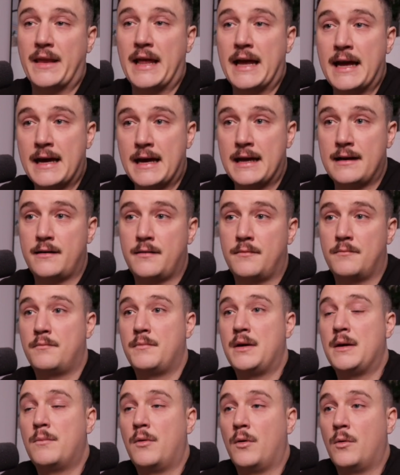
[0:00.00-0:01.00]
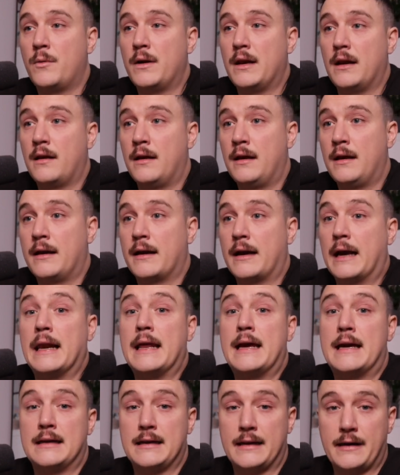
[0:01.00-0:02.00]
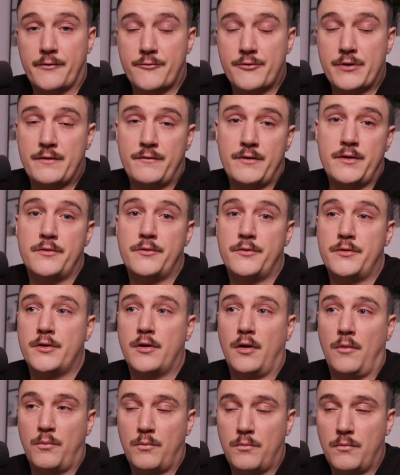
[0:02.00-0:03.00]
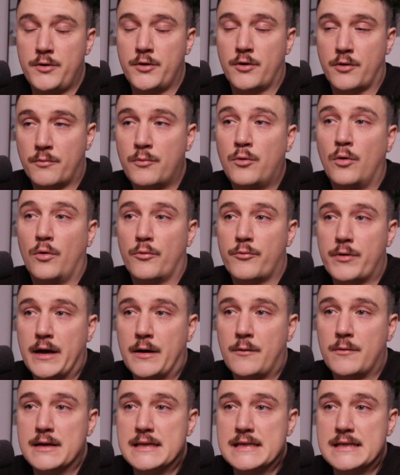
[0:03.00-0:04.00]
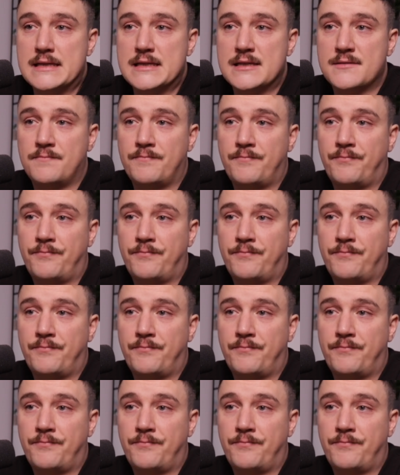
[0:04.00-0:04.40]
and people will gladly review your pull requests.